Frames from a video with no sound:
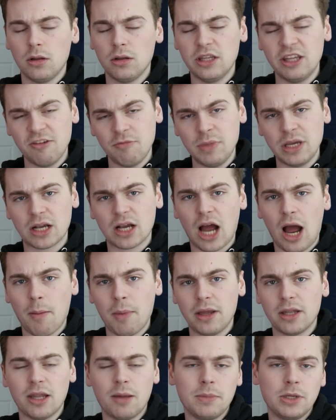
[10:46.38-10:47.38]
Leave me a
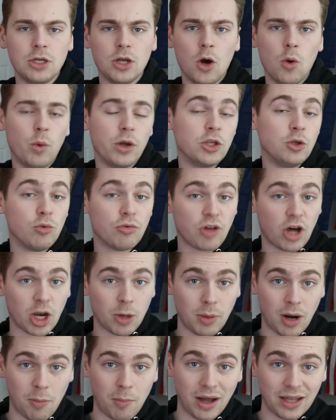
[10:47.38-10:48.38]
comment. Let me know what you thought
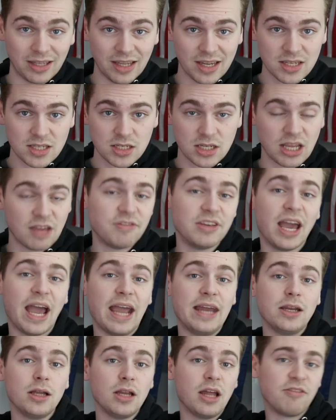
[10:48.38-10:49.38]
about my list. If you
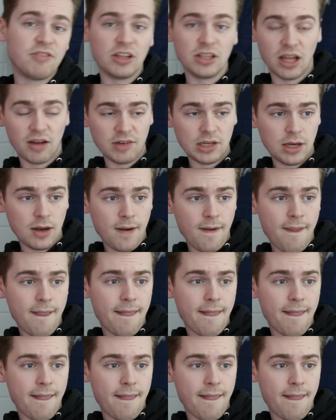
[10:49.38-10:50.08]
hate it, if you love it.